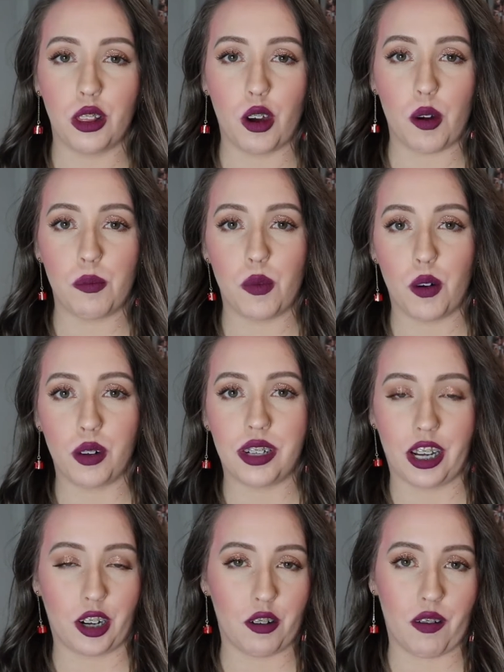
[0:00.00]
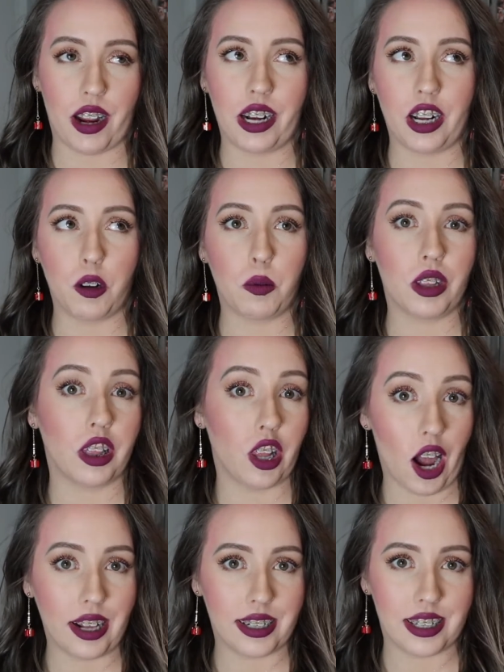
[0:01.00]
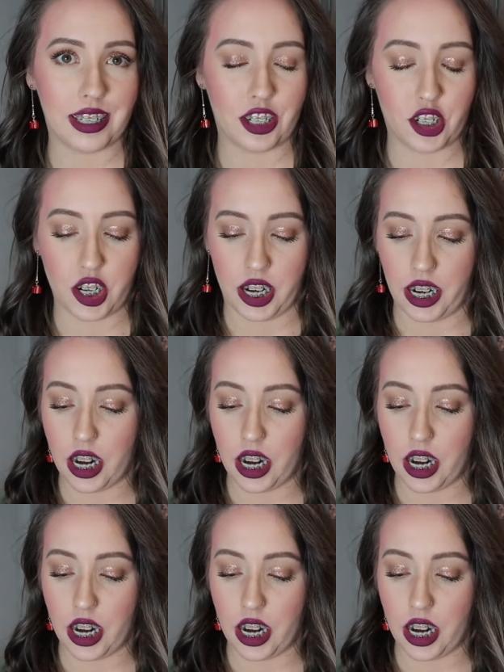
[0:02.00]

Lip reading: lot more decorating with lights this year.